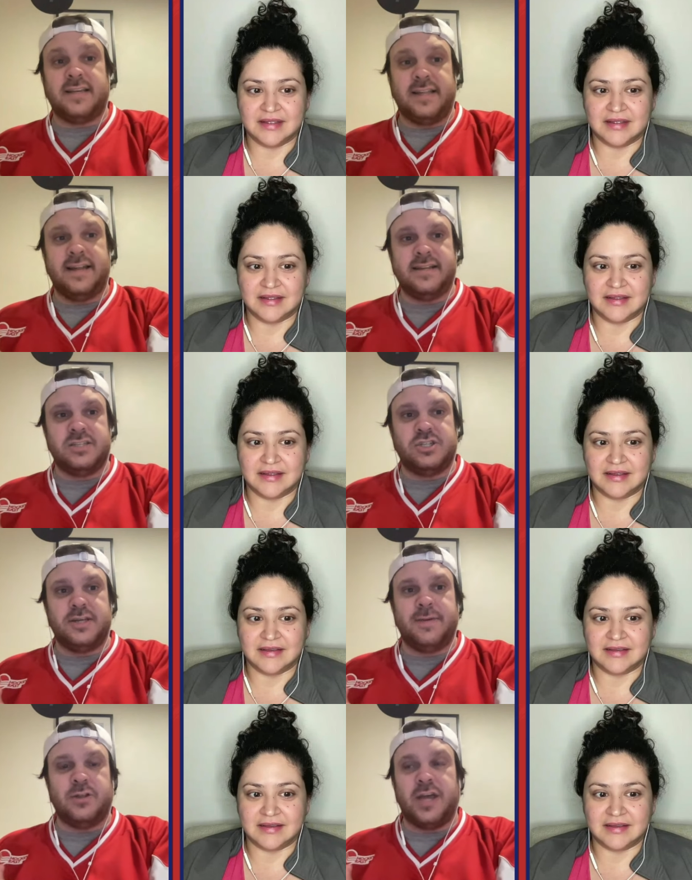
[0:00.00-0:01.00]
Speaker 1: Canadiens at
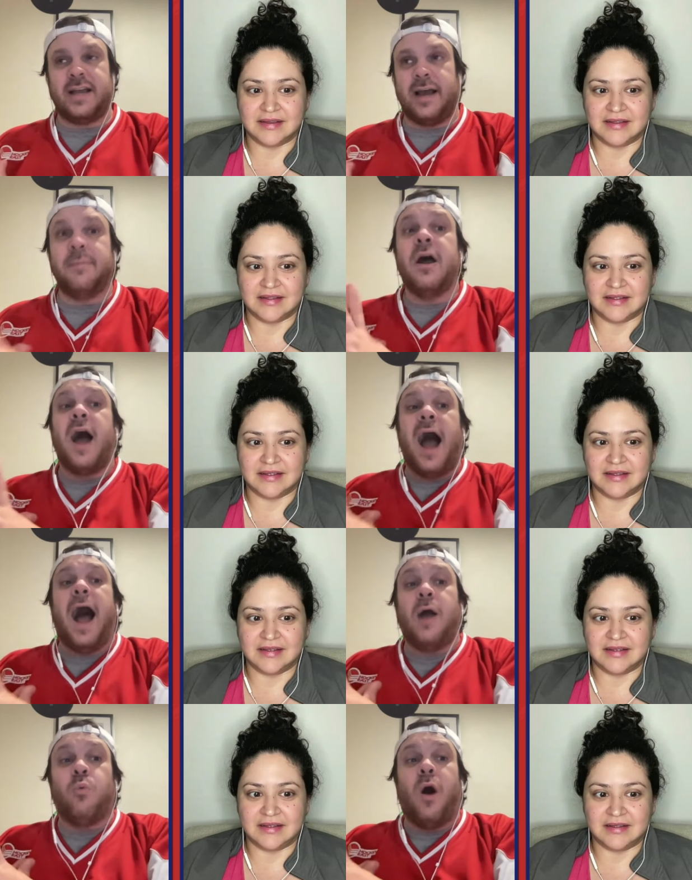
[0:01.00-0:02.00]
gmail.com.
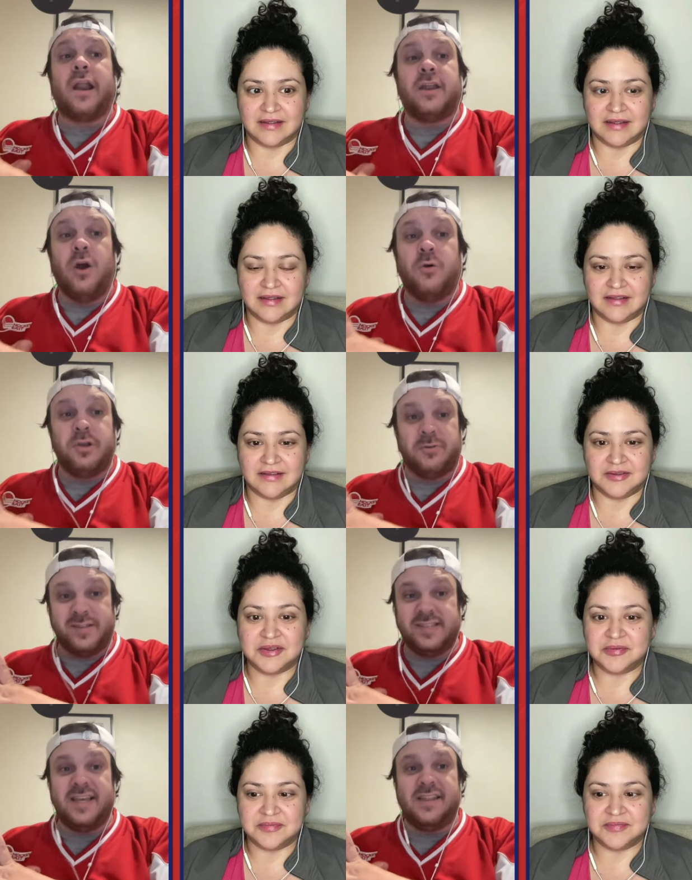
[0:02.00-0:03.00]
I want to know your
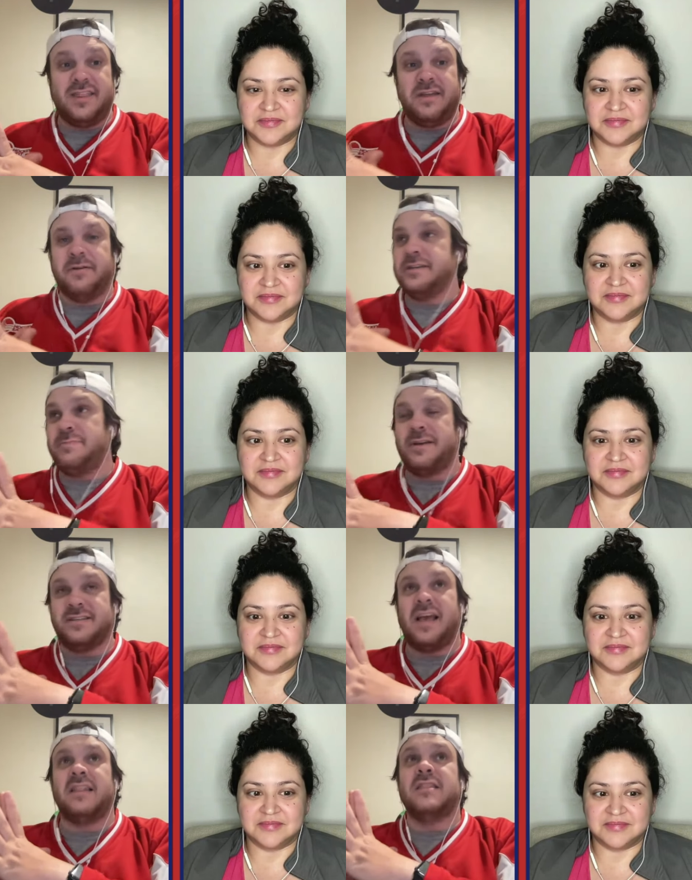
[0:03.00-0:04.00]
insane theories
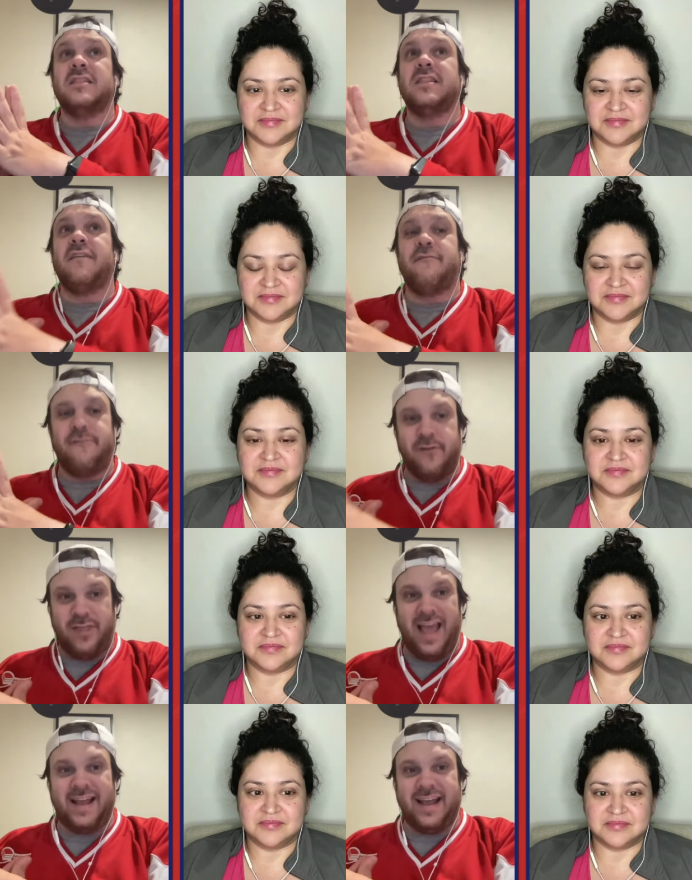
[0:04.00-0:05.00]
because I live for
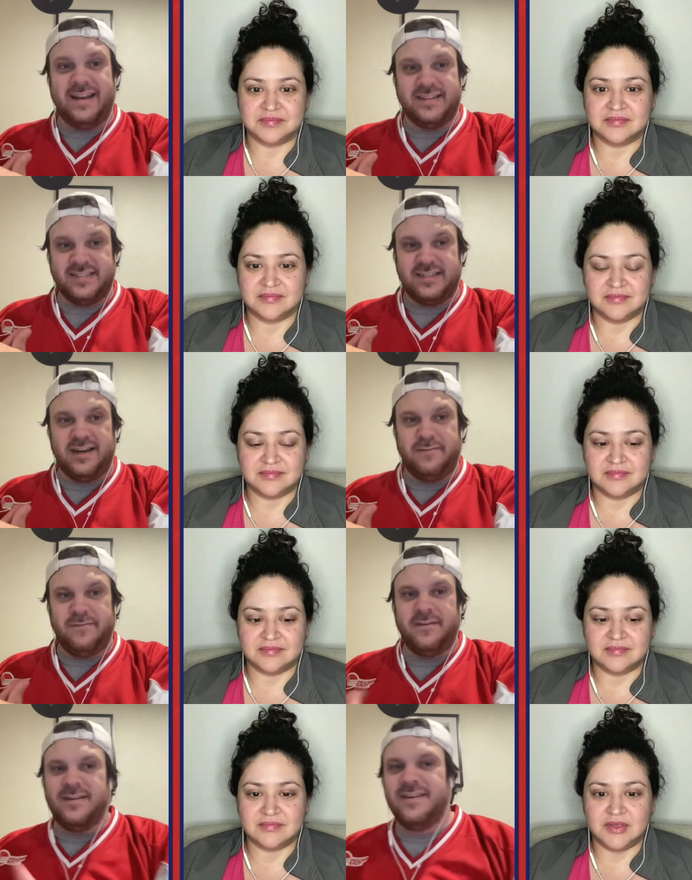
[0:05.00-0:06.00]
that kind of
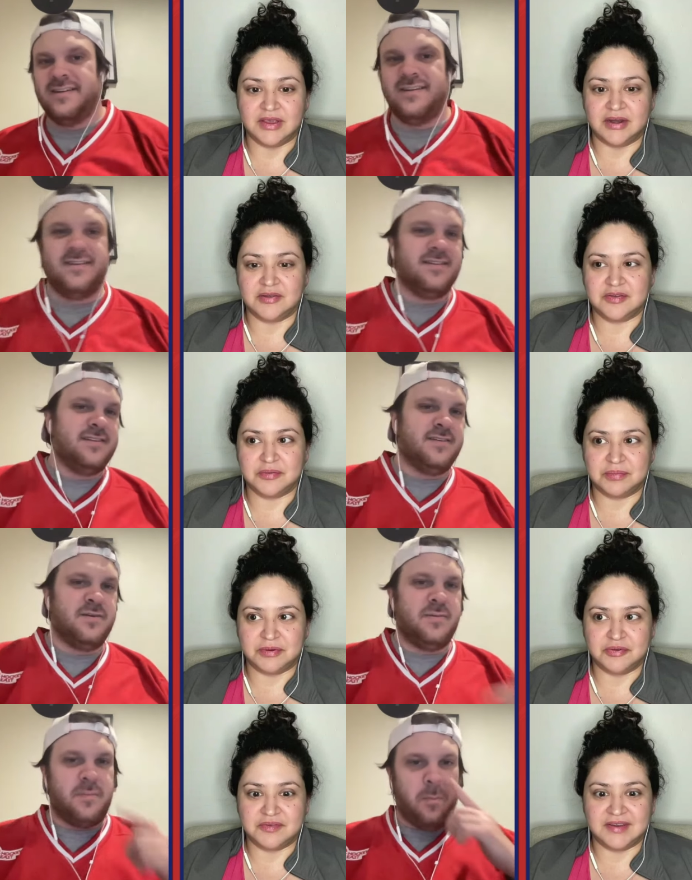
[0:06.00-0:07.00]
stuff.
Speaker 2: You can also
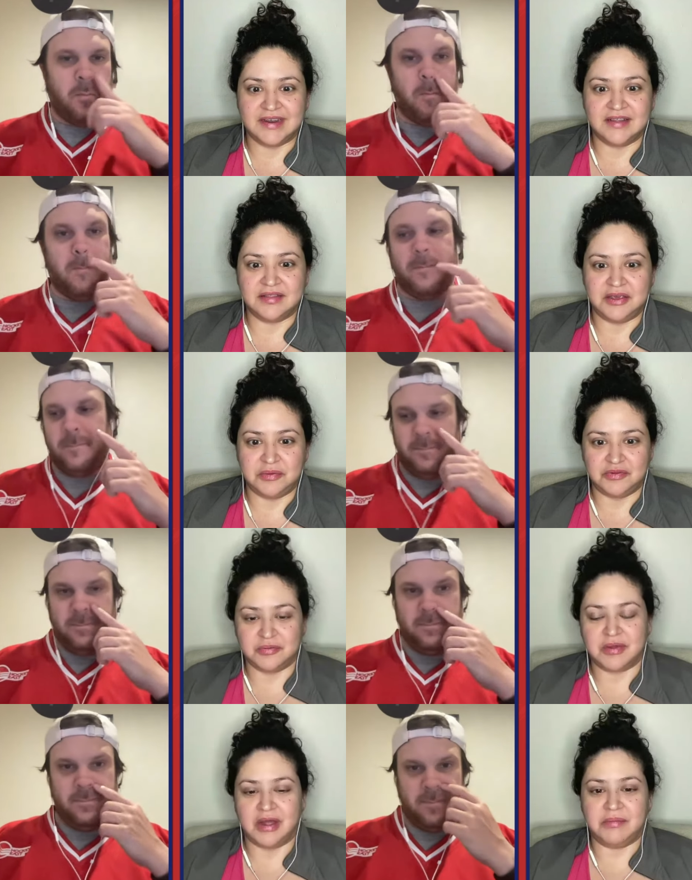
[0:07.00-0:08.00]
post it in the
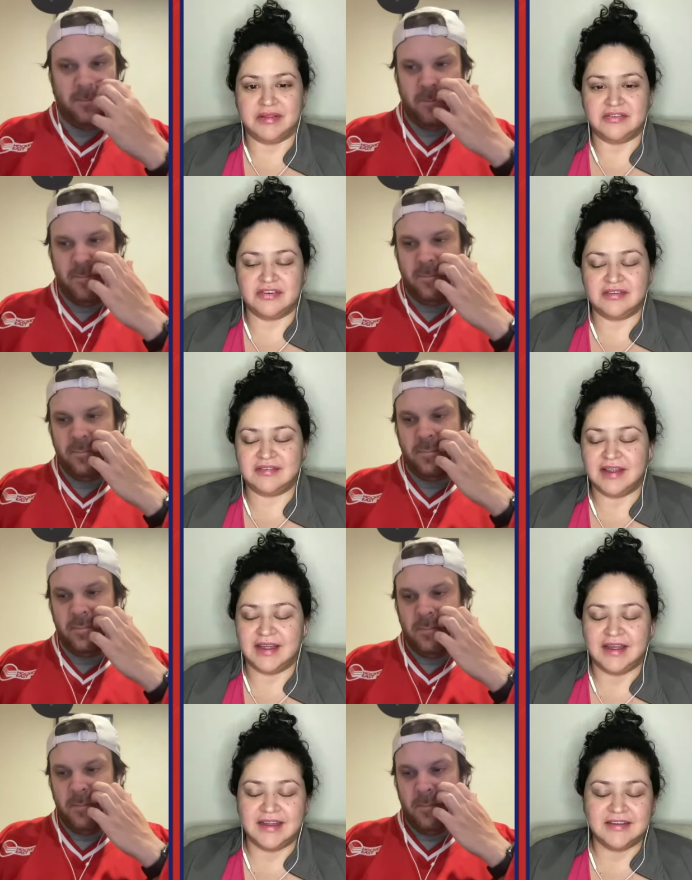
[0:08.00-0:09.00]
YouTube comments. Just
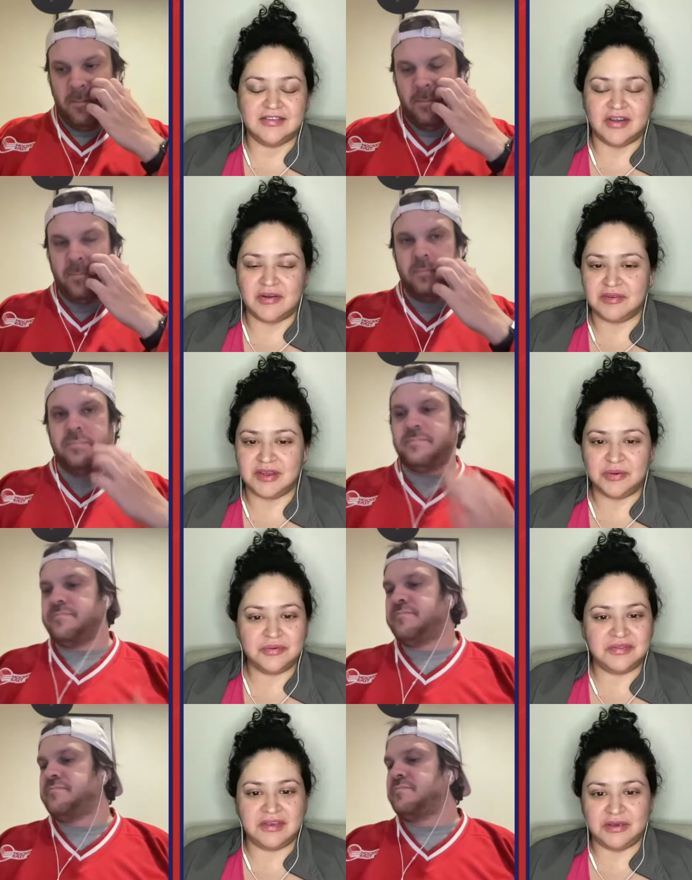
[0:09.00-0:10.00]
don't
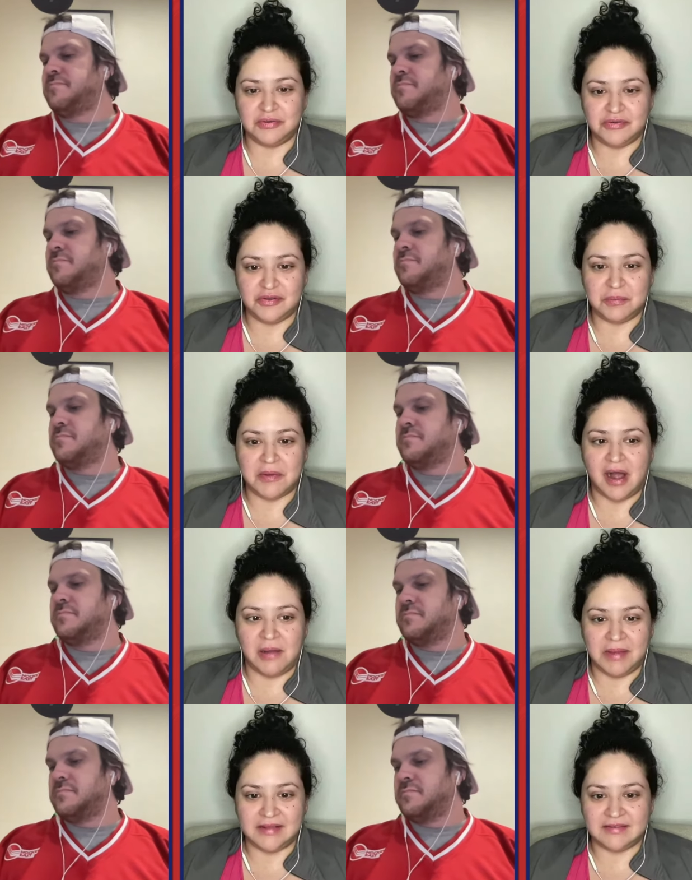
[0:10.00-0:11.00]
use the YouTube
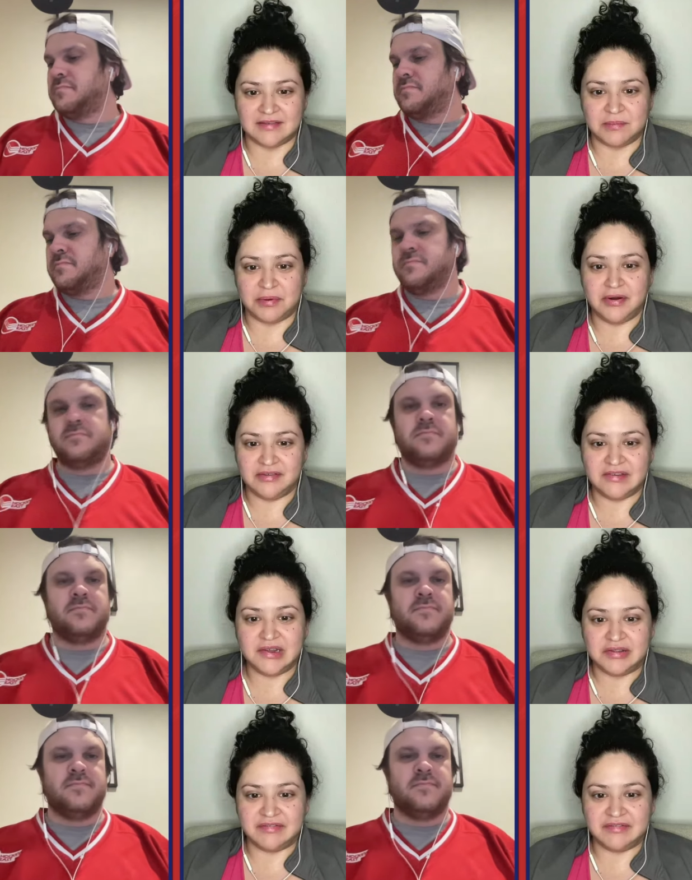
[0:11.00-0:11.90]
comments as a personal